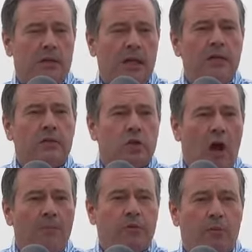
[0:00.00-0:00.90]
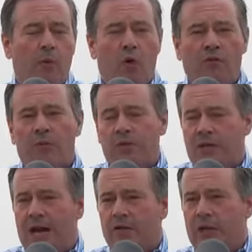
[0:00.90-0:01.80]
Today's jobs report from
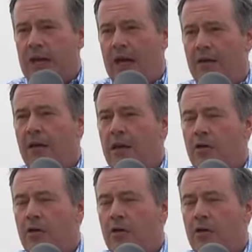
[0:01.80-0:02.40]
Stats Can,